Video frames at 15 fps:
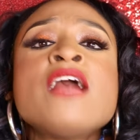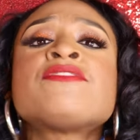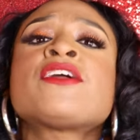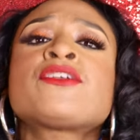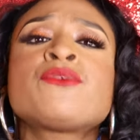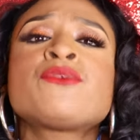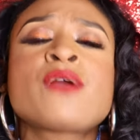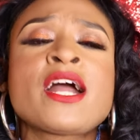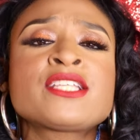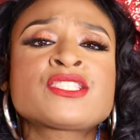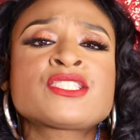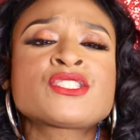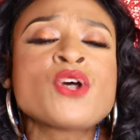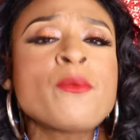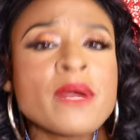Thank you guys
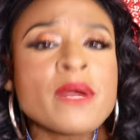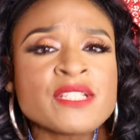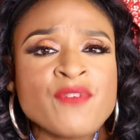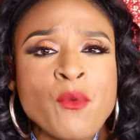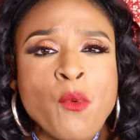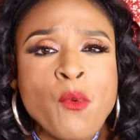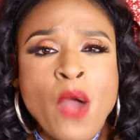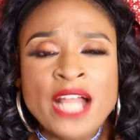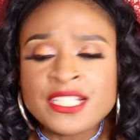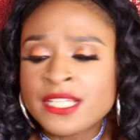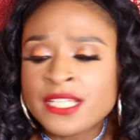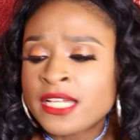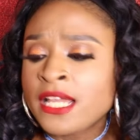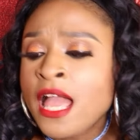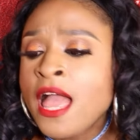so much for
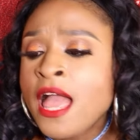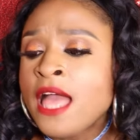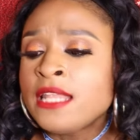watching.